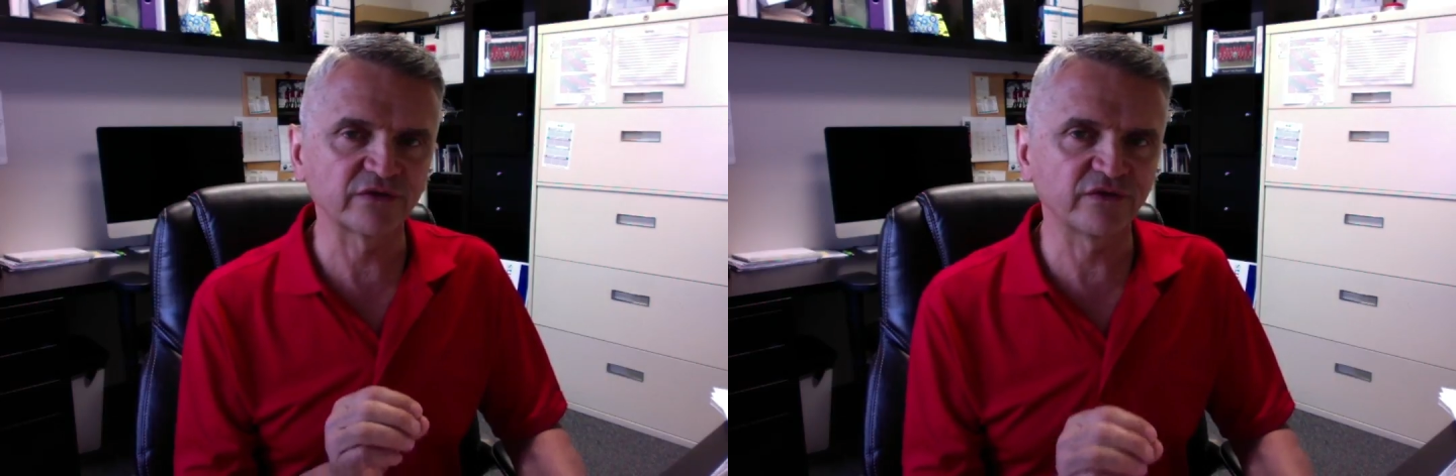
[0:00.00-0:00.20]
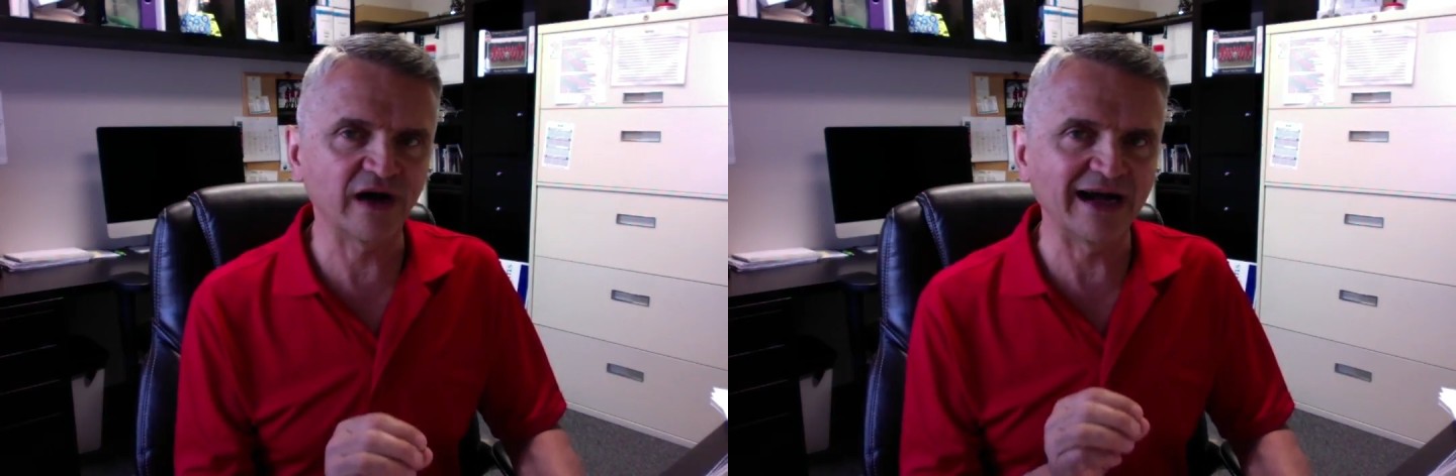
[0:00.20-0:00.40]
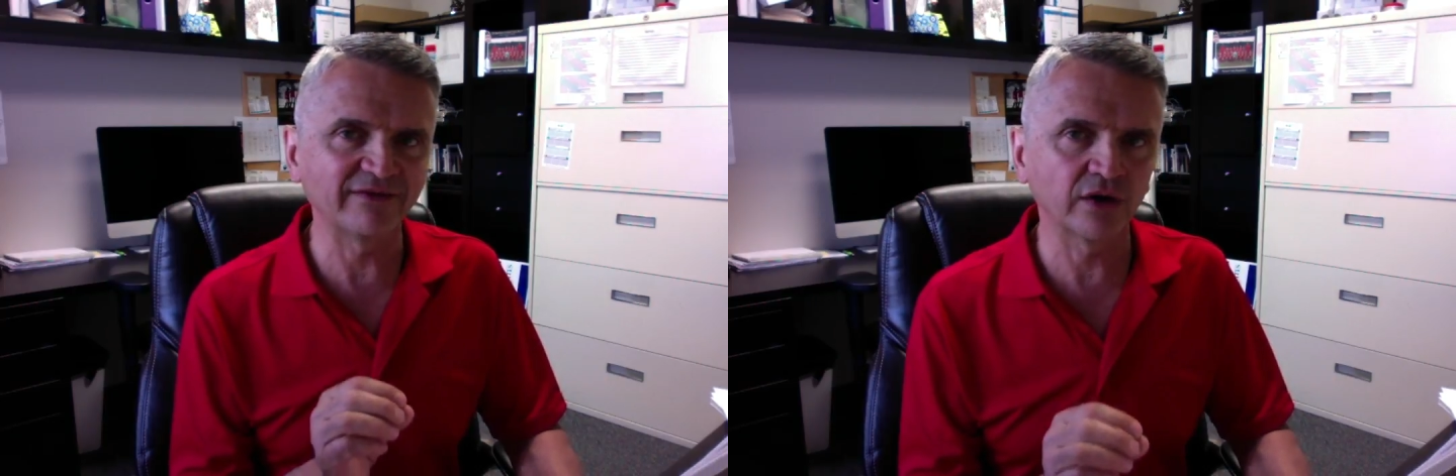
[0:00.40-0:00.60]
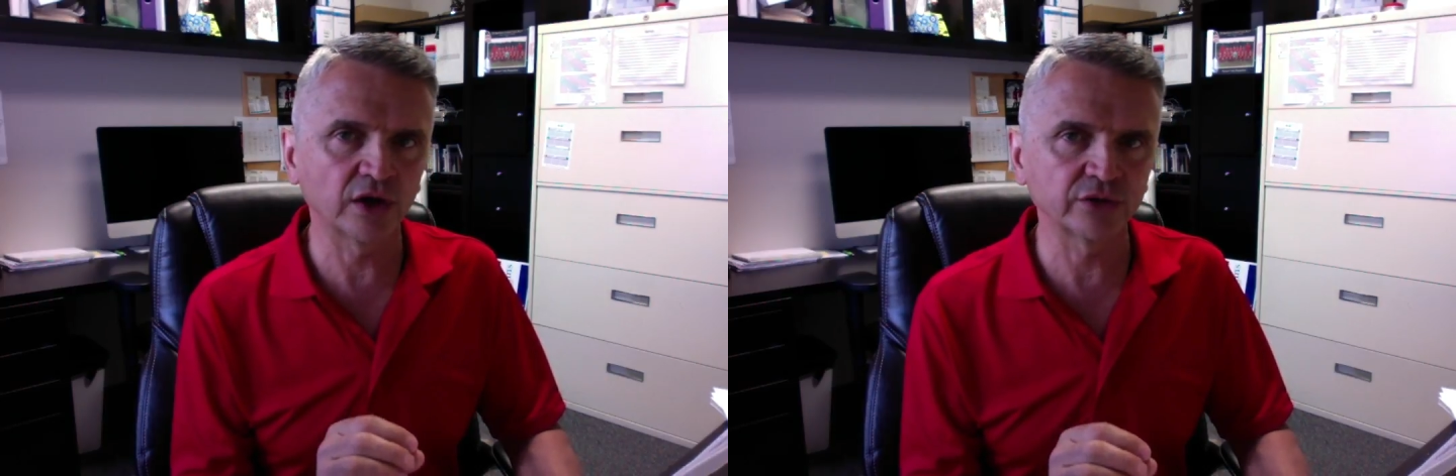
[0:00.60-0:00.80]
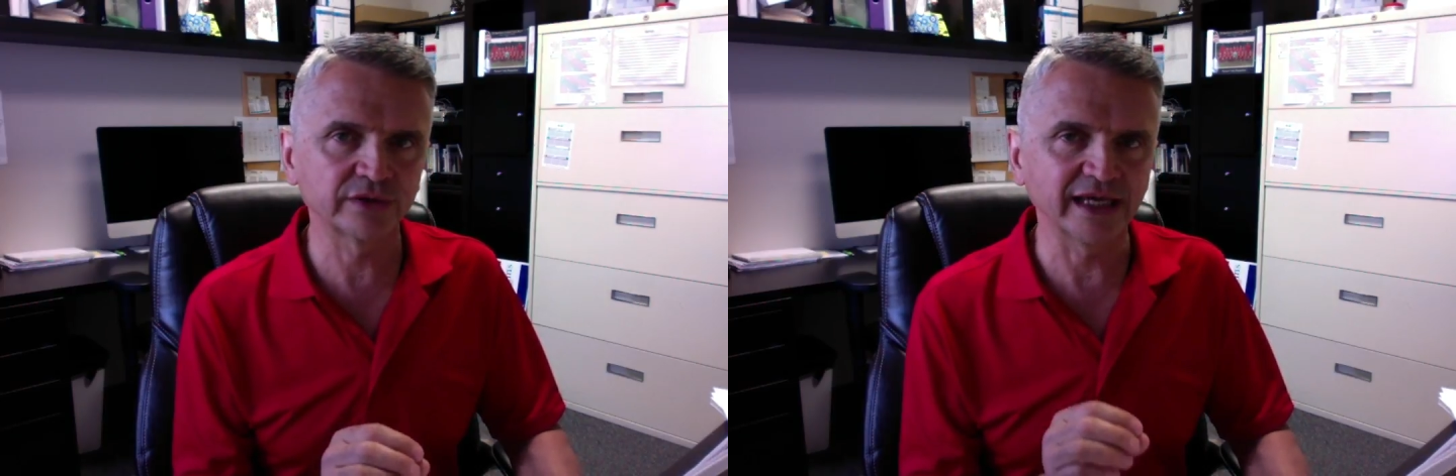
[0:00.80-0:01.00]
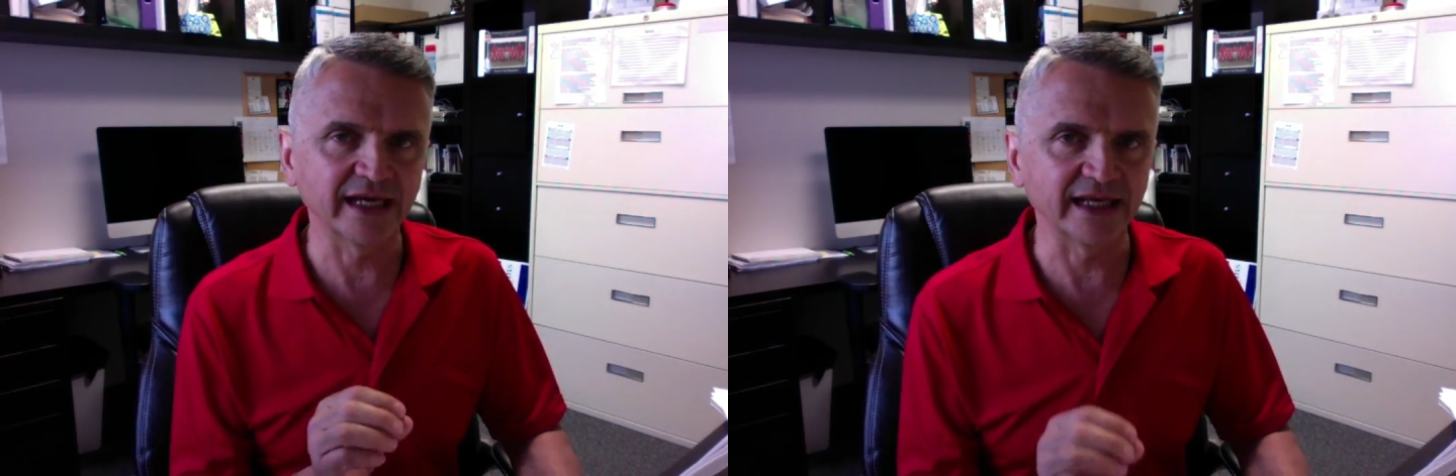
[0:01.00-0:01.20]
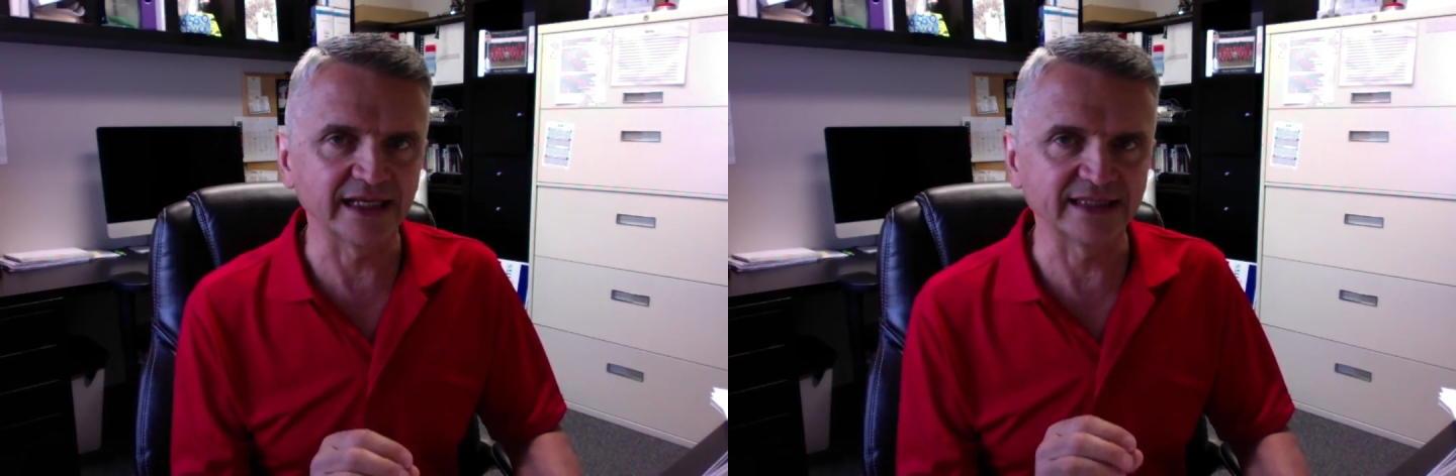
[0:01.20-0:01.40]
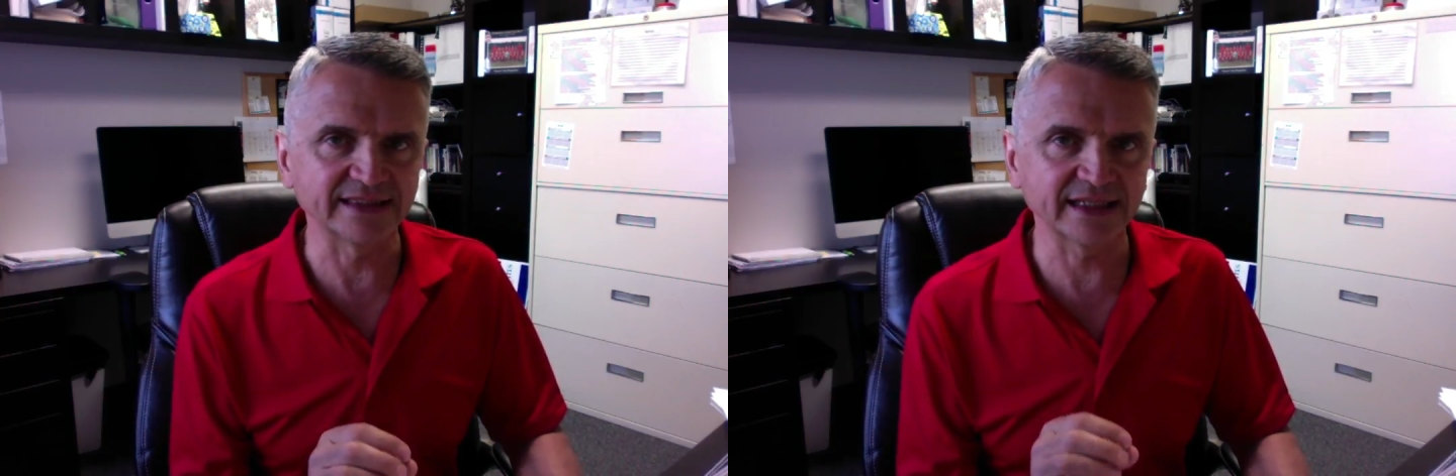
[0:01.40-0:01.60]

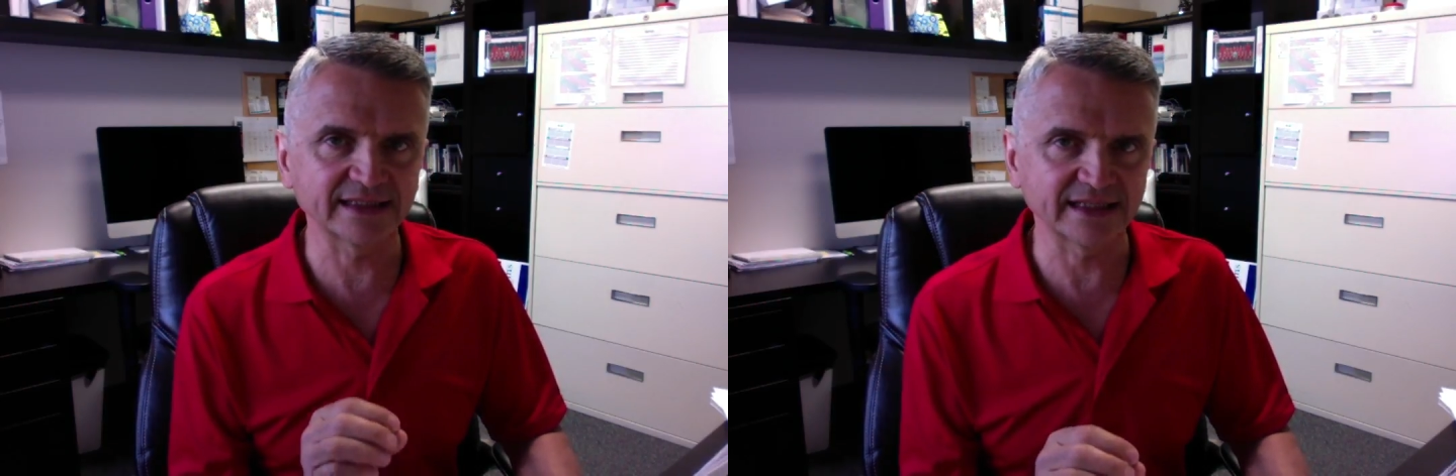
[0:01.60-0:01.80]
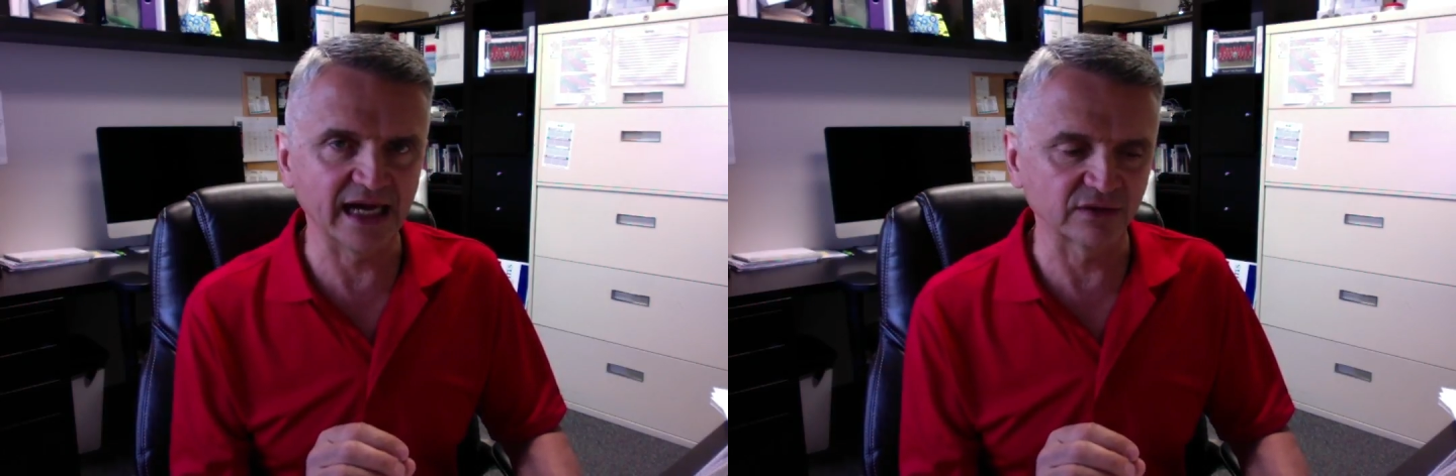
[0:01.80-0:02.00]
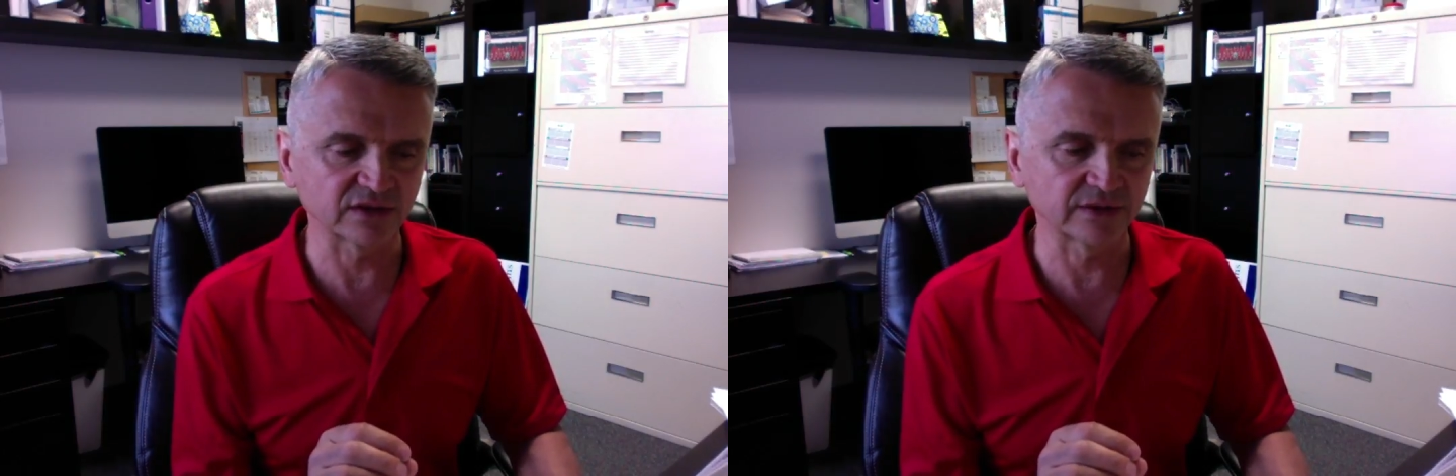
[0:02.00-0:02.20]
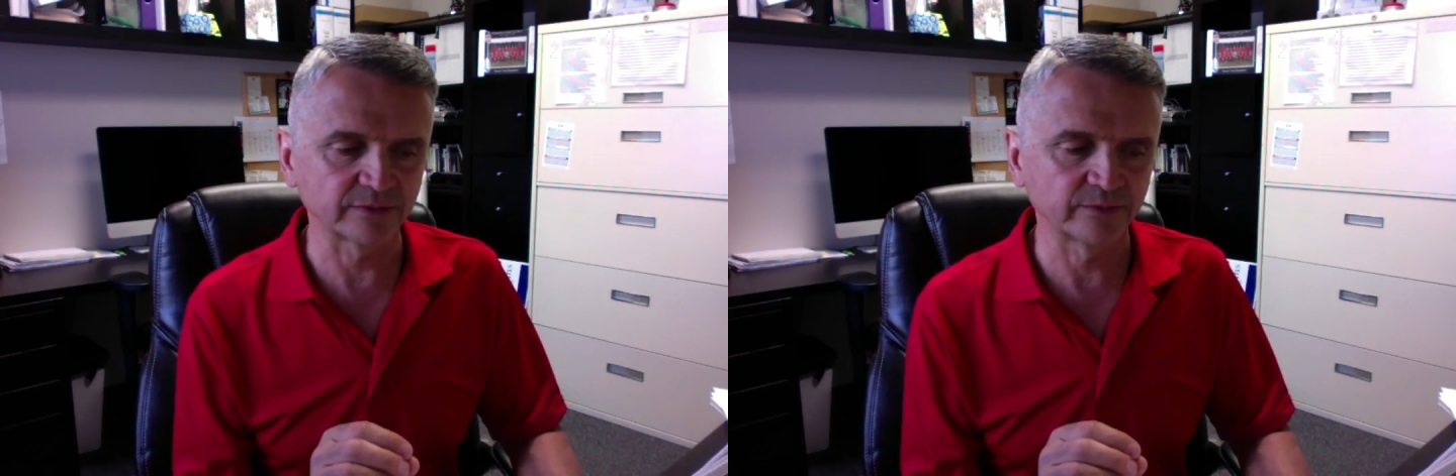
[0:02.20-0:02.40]
586,000.